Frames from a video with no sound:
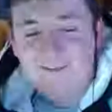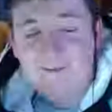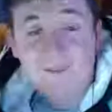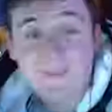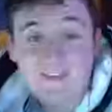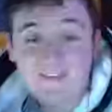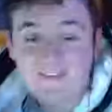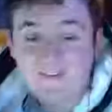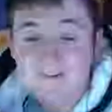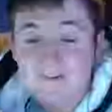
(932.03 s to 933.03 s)
But that's
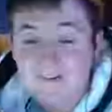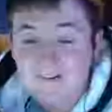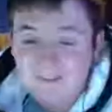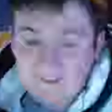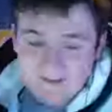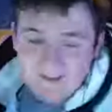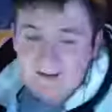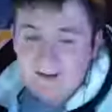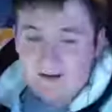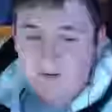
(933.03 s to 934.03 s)
school.
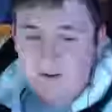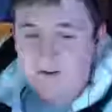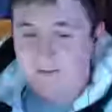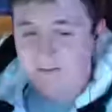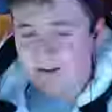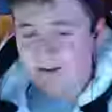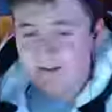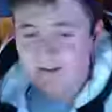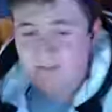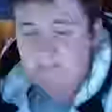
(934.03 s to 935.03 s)
How are you doing?
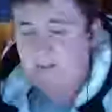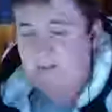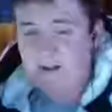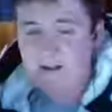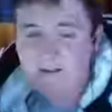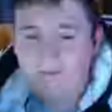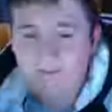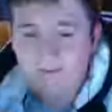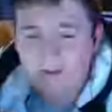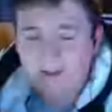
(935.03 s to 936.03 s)
Why are you up
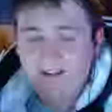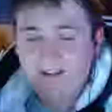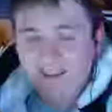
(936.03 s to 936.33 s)
so late?